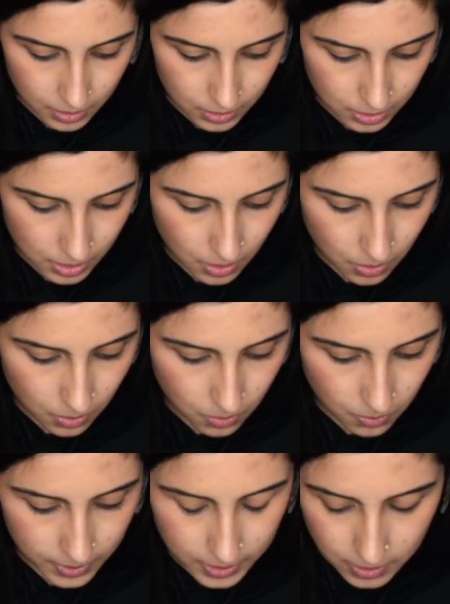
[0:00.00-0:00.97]
So
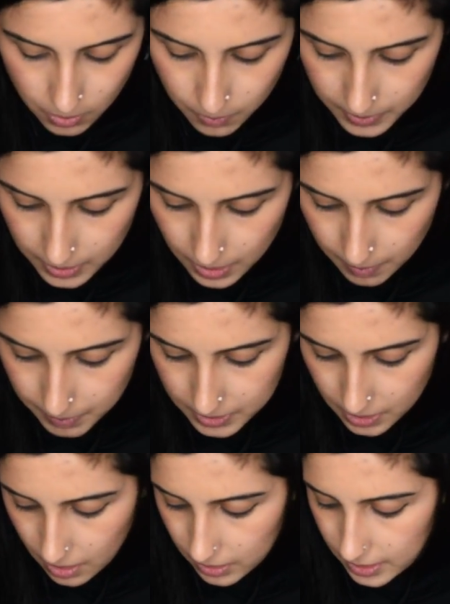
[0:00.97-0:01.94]
when you open it up,
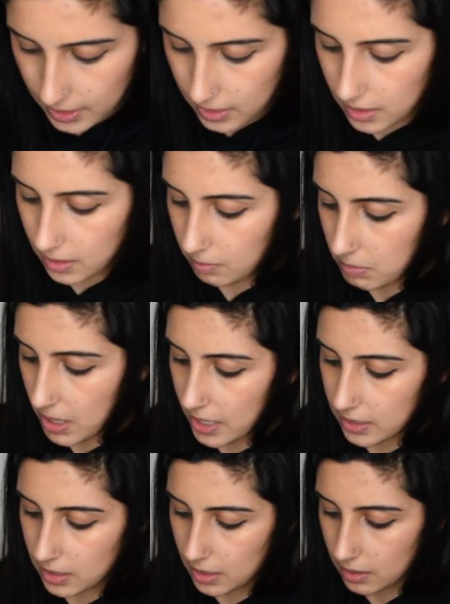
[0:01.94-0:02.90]
it's got like the
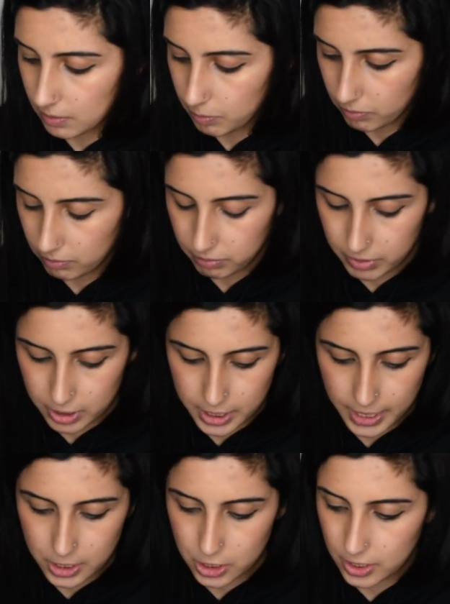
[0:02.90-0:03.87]
plastic
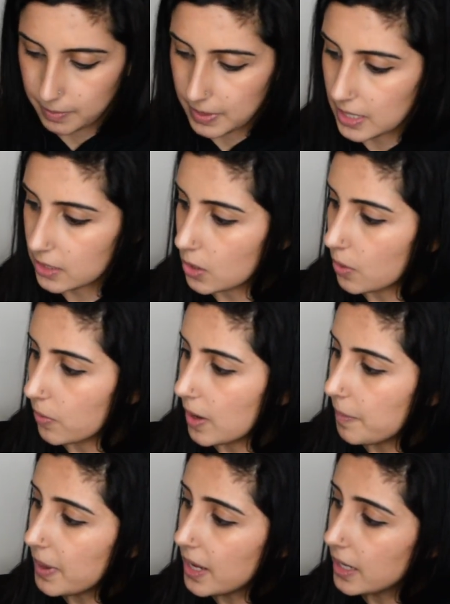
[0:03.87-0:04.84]
protection piece over
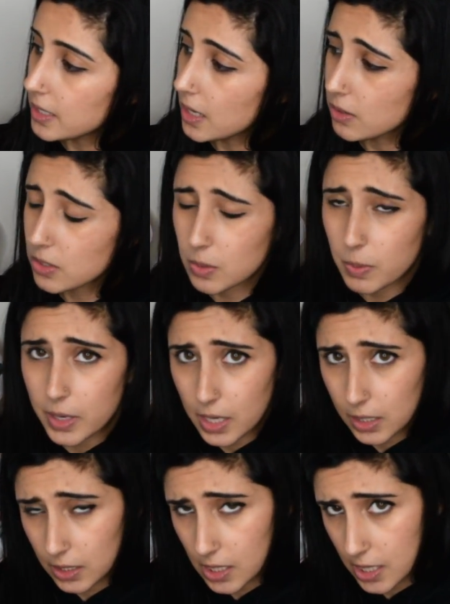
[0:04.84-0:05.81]
it, but it tells you what
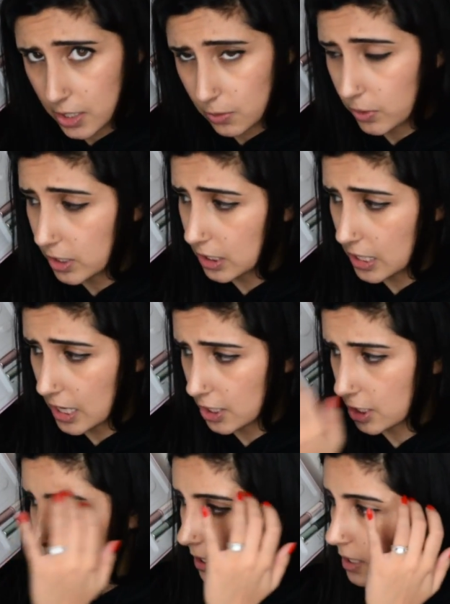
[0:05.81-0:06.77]
kind of lash, which
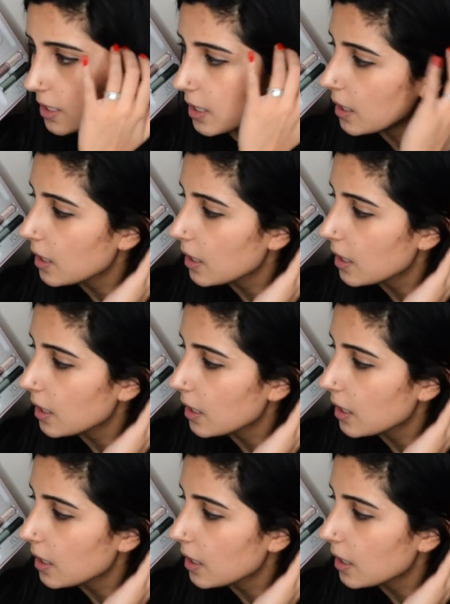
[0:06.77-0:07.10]
lash it is.